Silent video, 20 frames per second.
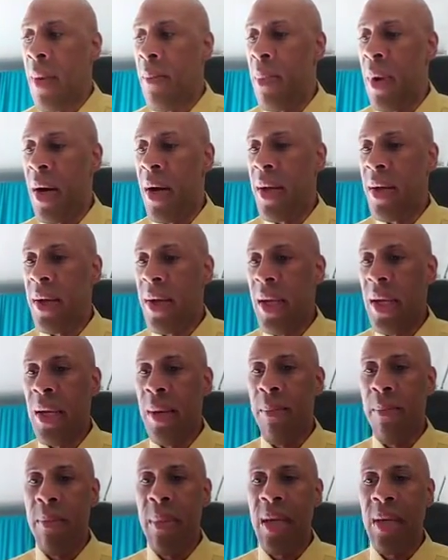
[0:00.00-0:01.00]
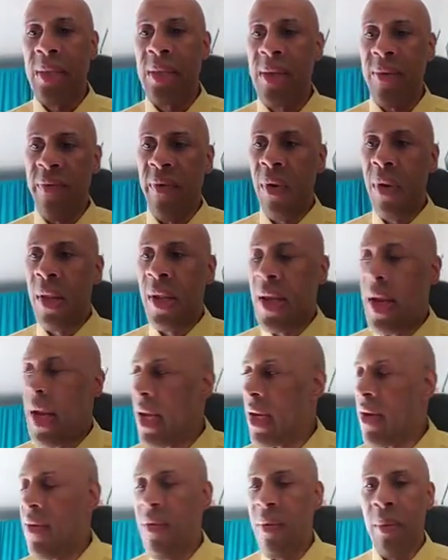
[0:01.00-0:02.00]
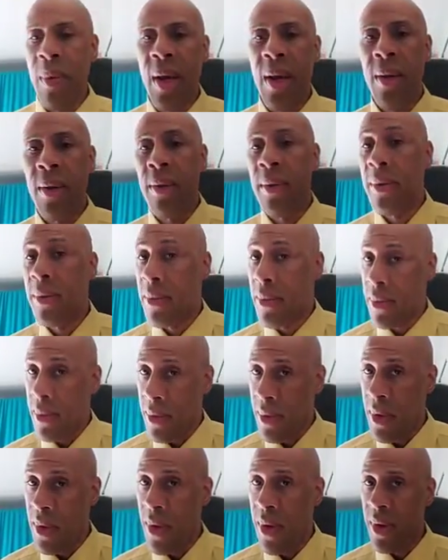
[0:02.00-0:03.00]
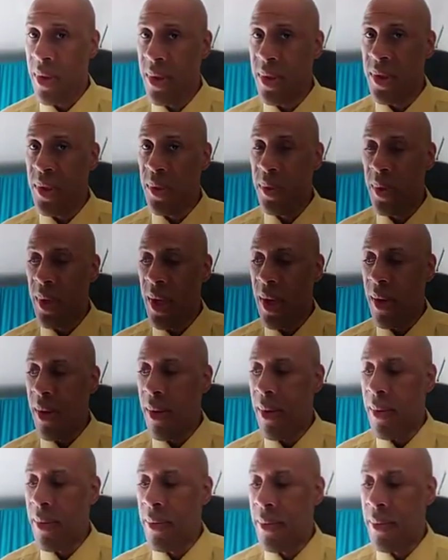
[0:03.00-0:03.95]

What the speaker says: But in the mix of all of that, even when you heard the tune there,